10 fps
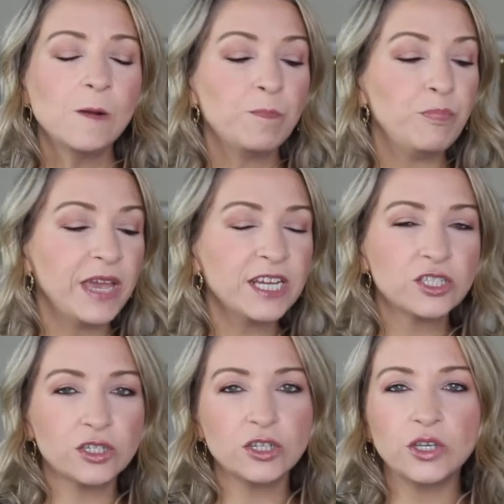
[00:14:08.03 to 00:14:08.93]
Make
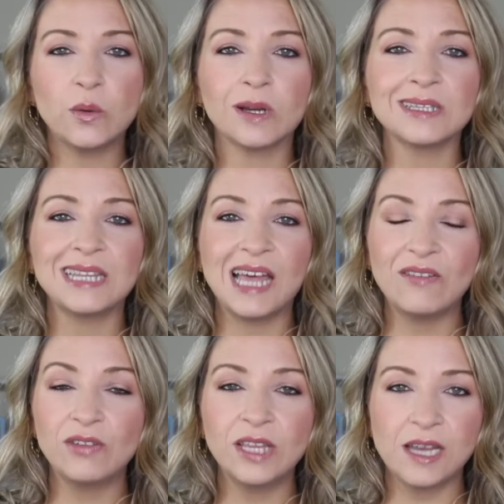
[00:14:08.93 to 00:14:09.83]
sure you are
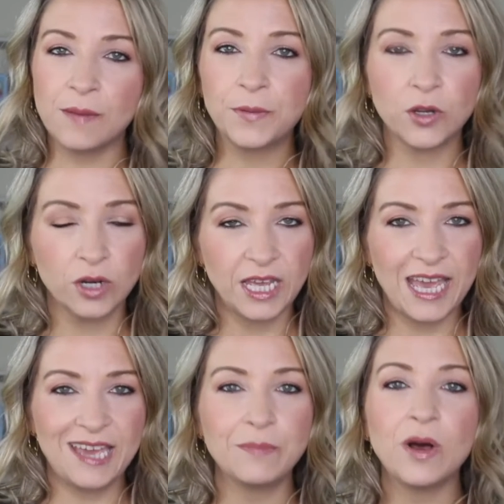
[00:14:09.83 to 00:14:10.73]
leveling up your
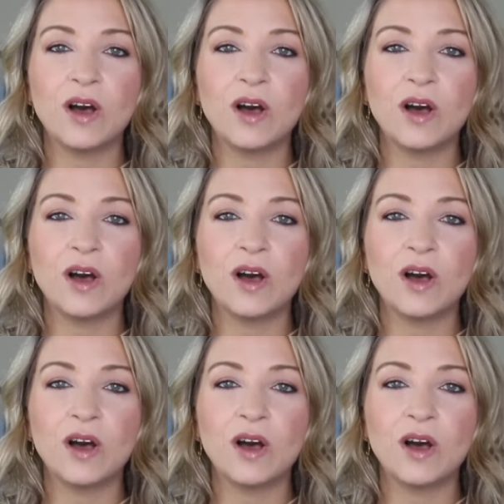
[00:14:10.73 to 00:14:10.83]
game